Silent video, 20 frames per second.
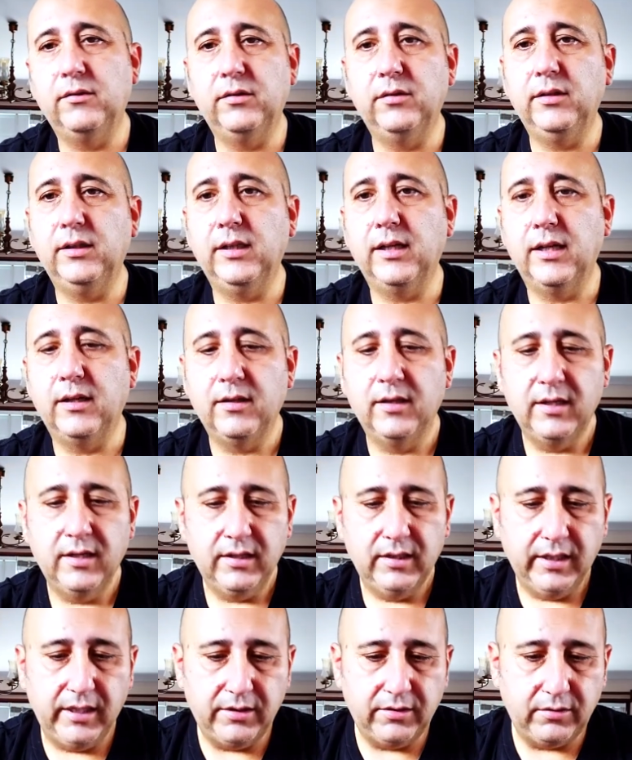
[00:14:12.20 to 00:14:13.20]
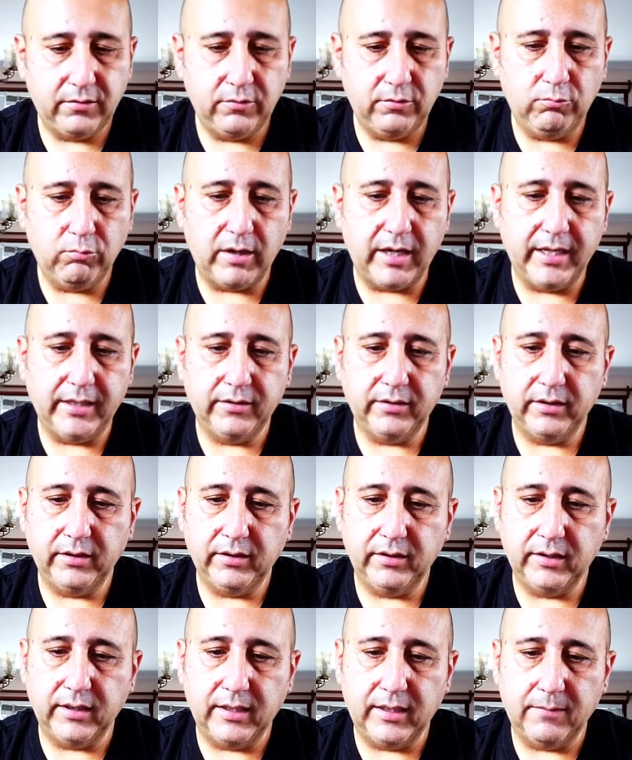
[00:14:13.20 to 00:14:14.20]
you know it's a good way to
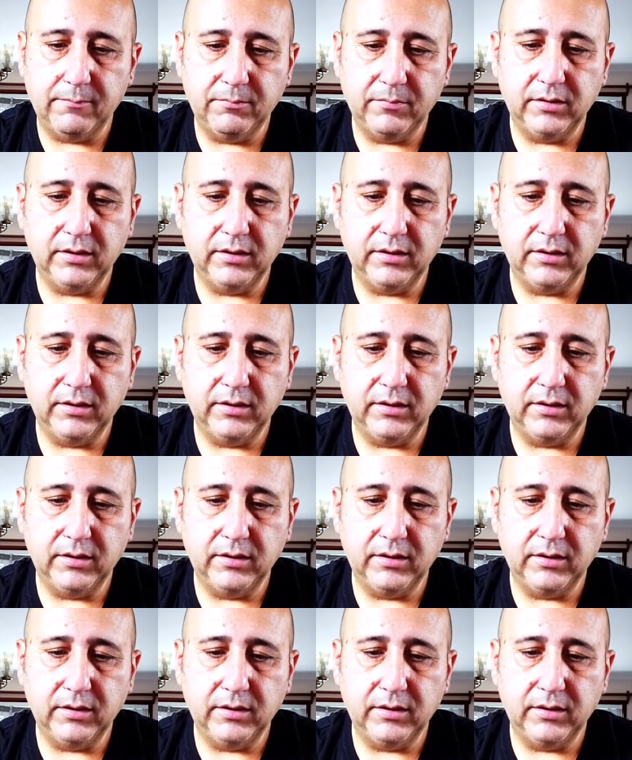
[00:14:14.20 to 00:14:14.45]
you know,